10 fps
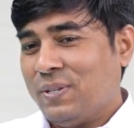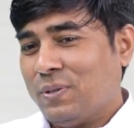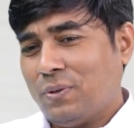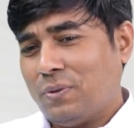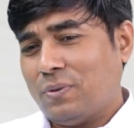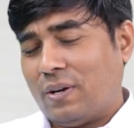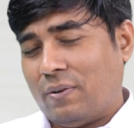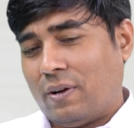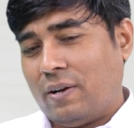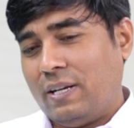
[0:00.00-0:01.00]
So,
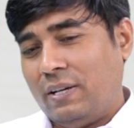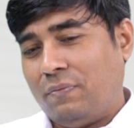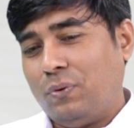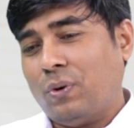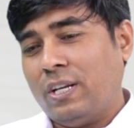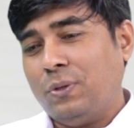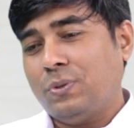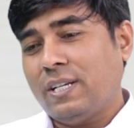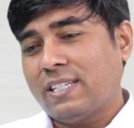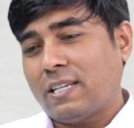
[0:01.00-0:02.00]
if you are
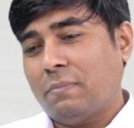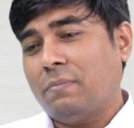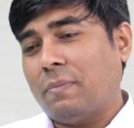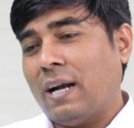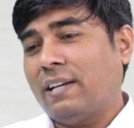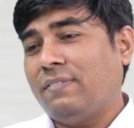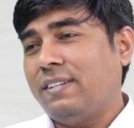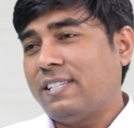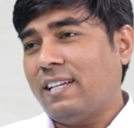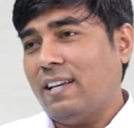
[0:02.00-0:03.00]
using some
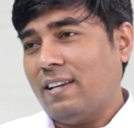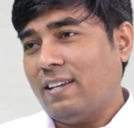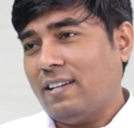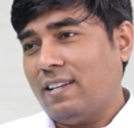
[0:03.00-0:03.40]
artificial